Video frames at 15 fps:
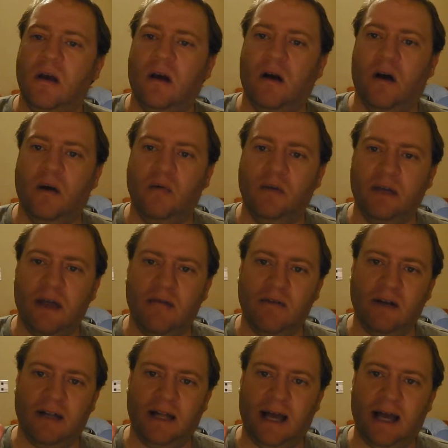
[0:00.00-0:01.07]
I would get rid
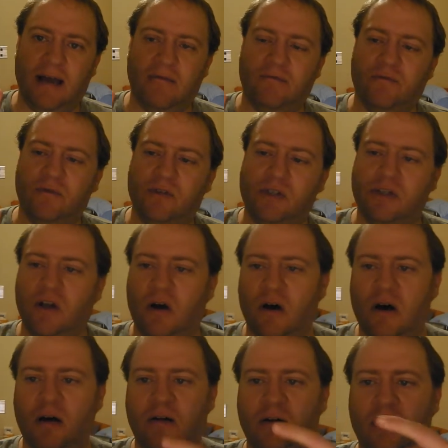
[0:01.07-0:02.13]
of that for a
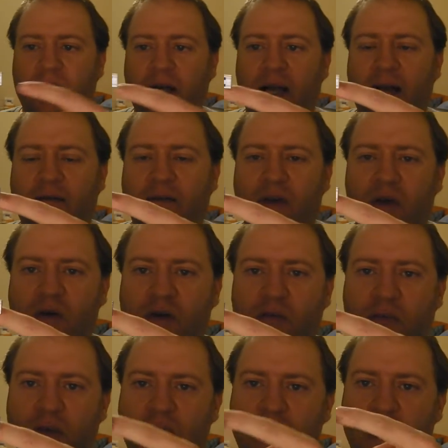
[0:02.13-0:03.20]
start and have a
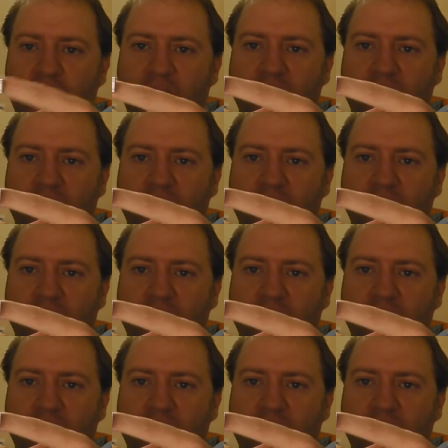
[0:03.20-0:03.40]
USB